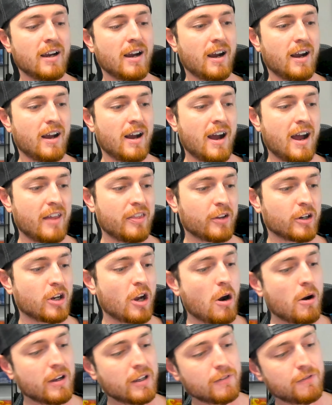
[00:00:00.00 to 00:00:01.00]
Uh, they're
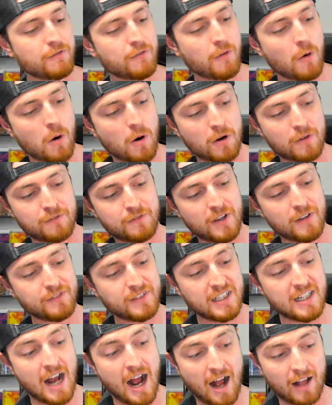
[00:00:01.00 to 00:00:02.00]
going for
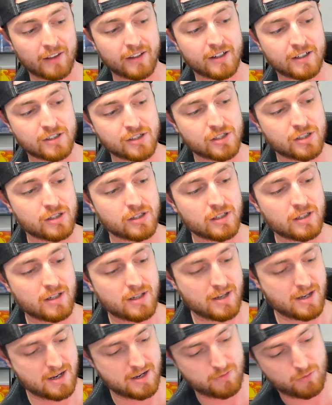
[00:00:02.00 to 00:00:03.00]
fifty dollars,
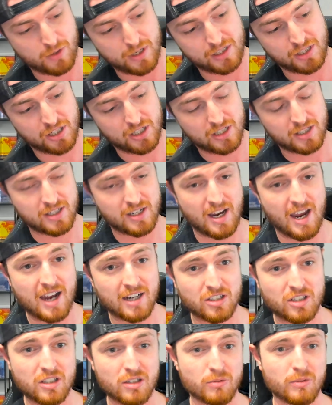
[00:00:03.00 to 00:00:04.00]
which is
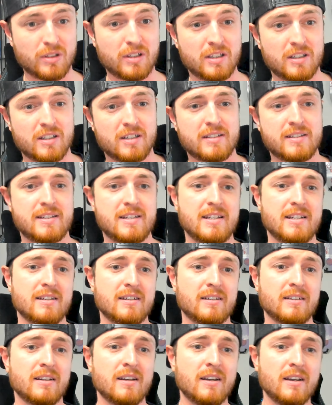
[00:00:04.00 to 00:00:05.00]
actually a really good
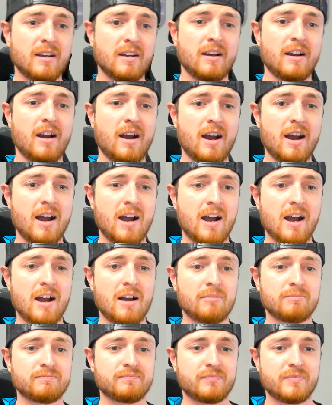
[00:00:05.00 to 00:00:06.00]
deal.
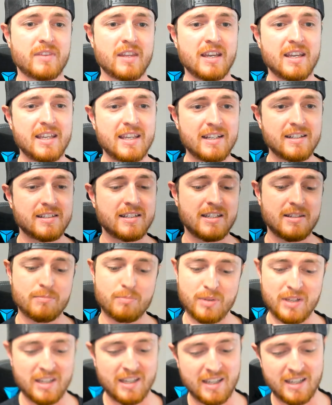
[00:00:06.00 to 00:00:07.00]
Um, the
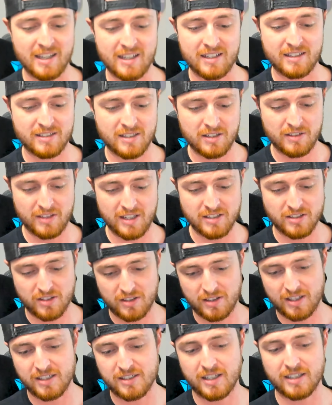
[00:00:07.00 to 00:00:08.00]
ETBs, these
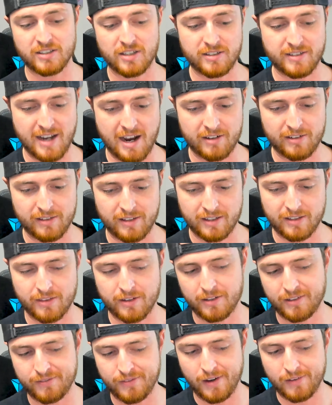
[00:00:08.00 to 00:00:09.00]
these things are down to like
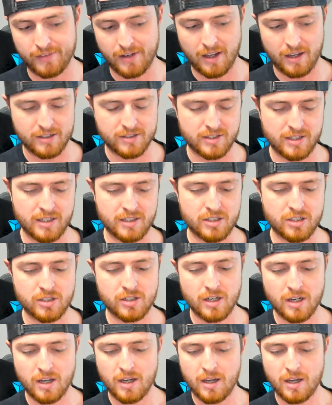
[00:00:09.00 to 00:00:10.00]
thirty-five dollars
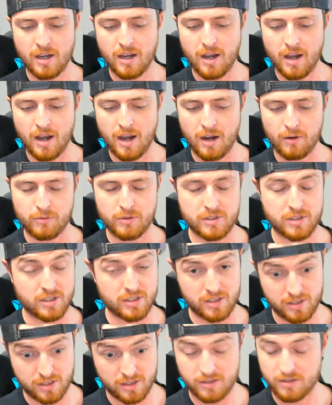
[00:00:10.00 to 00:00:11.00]
each, uh, which
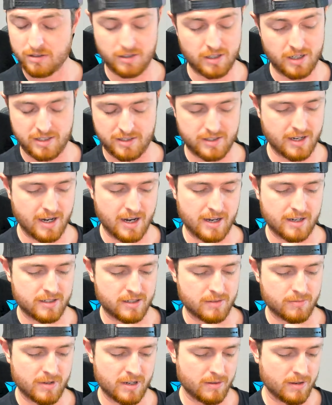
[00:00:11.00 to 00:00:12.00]
is insane
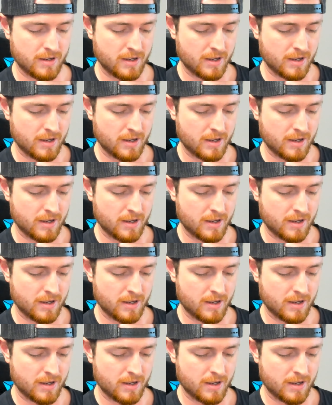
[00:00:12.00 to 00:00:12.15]
to me.